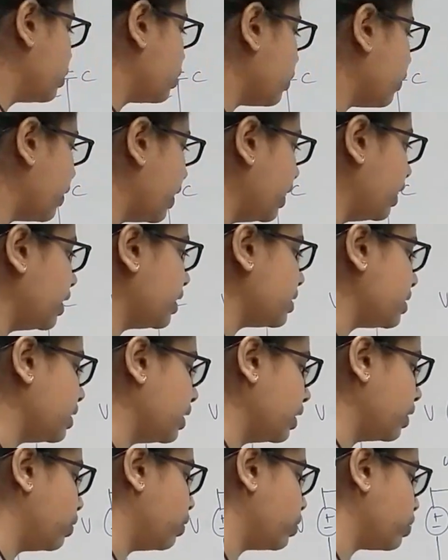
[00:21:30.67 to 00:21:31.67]
So when this
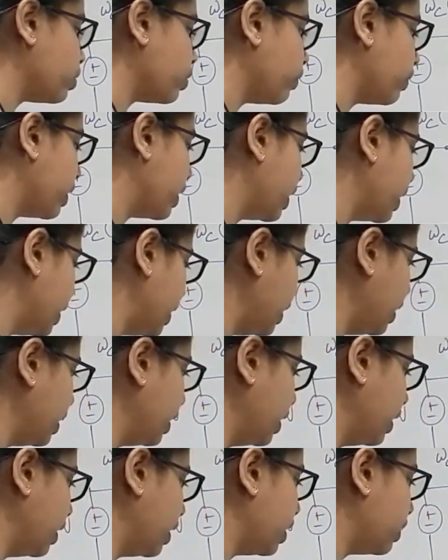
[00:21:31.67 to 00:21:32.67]
C goes over here,
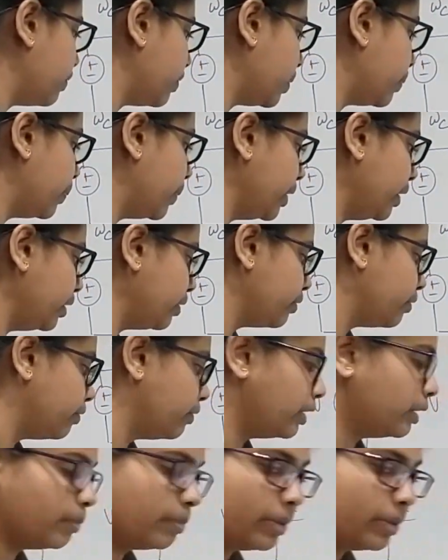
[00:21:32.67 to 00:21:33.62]
it will be V